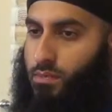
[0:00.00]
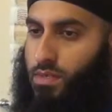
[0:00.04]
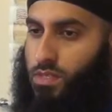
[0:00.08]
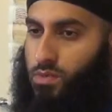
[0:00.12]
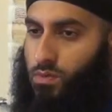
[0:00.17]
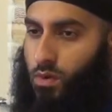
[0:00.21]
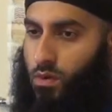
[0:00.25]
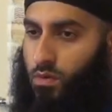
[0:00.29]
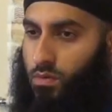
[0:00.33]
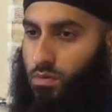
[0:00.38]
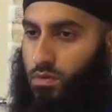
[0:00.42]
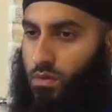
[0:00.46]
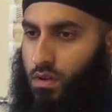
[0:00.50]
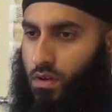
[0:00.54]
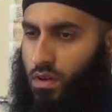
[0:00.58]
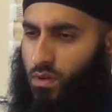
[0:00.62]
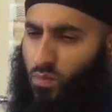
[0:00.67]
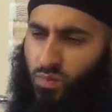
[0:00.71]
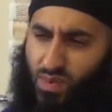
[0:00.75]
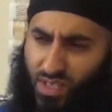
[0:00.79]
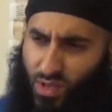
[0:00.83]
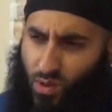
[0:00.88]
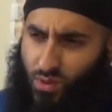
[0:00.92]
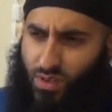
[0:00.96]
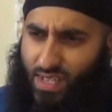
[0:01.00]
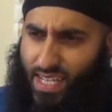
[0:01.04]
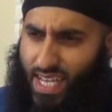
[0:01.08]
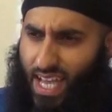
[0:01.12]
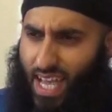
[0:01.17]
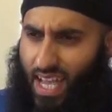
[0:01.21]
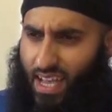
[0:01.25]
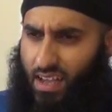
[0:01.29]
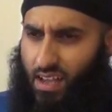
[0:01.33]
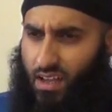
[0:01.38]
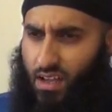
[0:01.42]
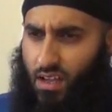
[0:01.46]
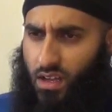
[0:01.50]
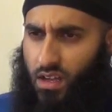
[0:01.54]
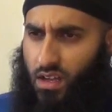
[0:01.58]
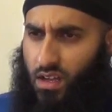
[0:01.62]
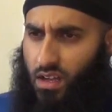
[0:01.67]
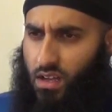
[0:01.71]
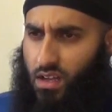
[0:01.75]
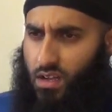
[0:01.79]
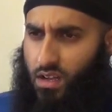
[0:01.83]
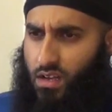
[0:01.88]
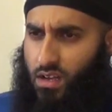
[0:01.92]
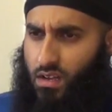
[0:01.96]
them as well. We don't care.
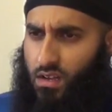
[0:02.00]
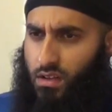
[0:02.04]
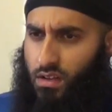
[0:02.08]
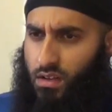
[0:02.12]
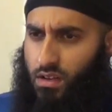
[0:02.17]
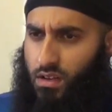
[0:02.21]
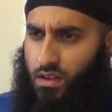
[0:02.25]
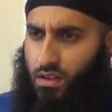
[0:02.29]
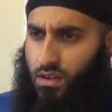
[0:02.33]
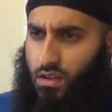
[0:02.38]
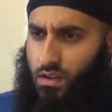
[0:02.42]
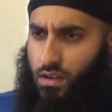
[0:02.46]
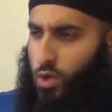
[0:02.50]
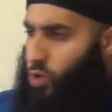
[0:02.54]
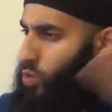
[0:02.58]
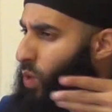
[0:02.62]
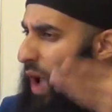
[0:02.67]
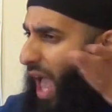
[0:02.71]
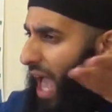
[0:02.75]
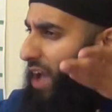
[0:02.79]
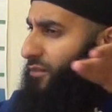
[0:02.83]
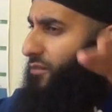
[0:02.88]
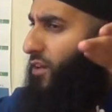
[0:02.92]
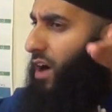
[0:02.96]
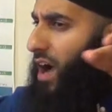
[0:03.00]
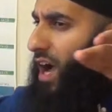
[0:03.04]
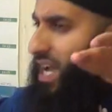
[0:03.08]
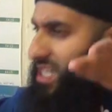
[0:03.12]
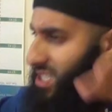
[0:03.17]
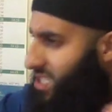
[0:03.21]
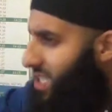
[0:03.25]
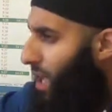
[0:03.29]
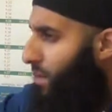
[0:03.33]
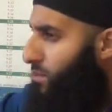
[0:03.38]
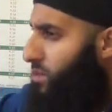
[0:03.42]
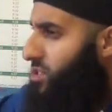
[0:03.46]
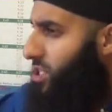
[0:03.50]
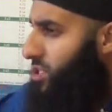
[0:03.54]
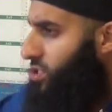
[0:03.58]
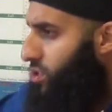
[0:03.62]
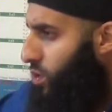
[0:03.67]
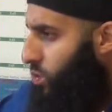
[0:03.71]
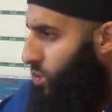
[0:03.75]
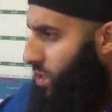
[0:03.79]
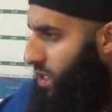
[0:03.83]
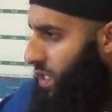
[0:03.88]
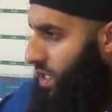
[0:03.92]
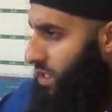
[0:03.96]
Whoever establishes
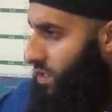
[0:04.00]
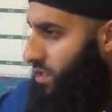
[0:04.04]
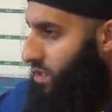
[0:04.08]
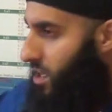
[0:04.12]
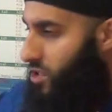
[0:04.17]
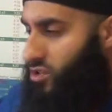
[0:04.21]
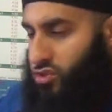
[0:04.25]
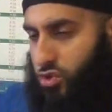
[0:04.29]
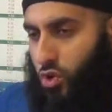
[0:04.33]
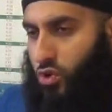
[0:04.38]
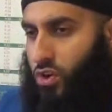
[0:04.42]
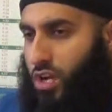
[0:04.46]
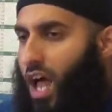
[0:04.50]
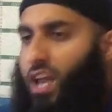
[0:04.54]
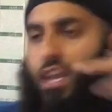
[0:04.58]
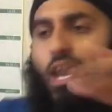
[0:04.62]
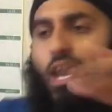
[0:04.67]
Tawheed and Sunnah,